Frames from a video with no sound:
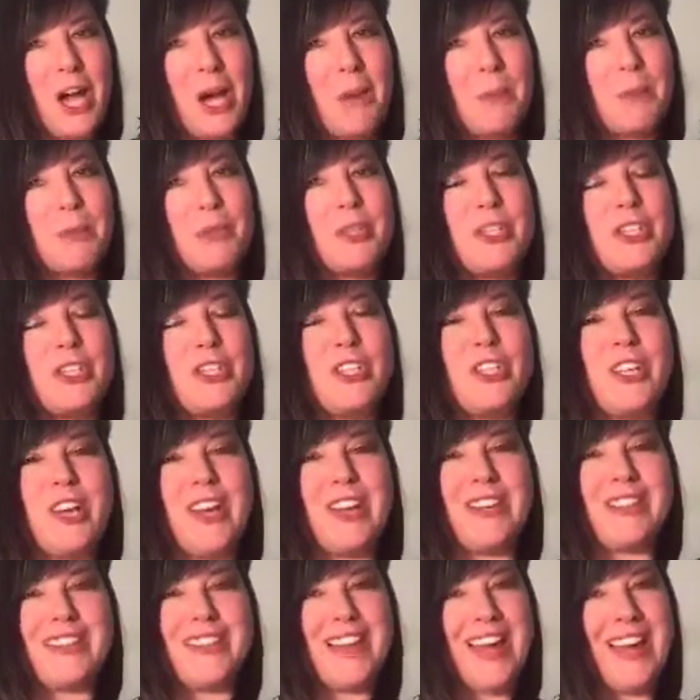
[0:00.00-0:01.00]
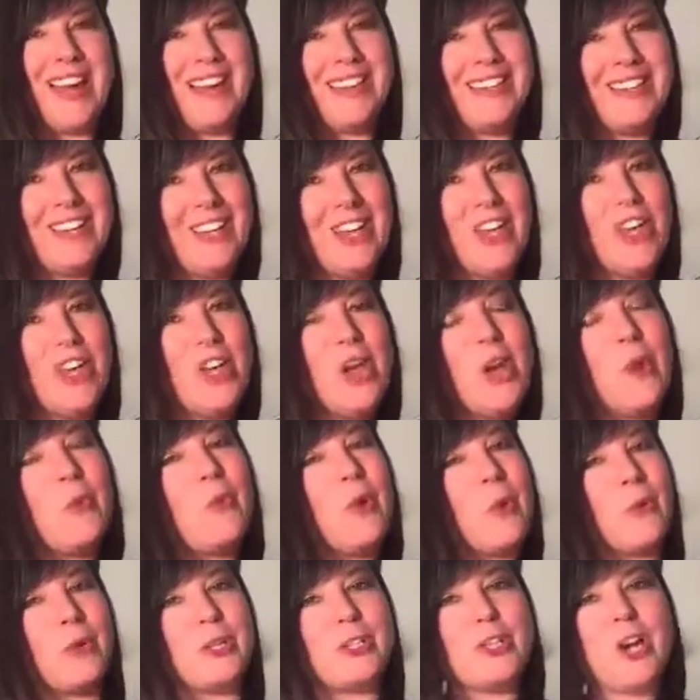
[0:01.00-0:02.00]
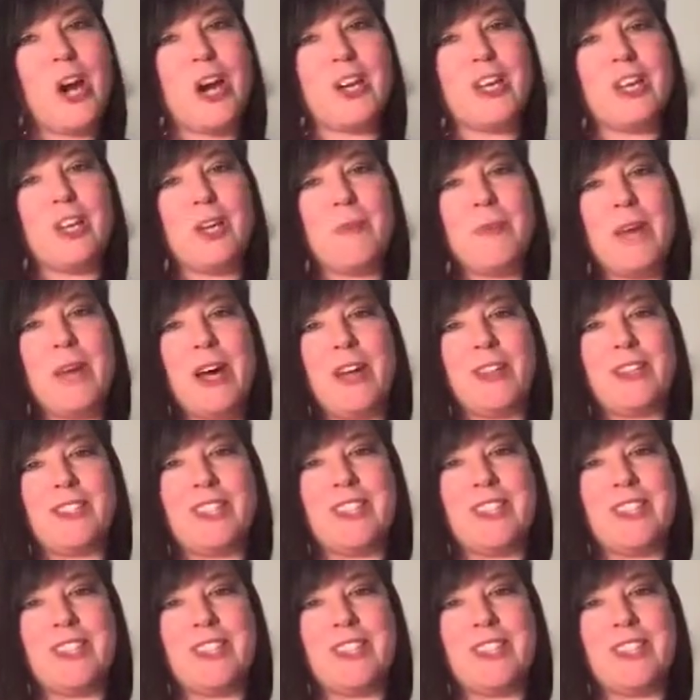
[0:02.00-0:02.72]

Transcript: appreciate that. And what we're talking about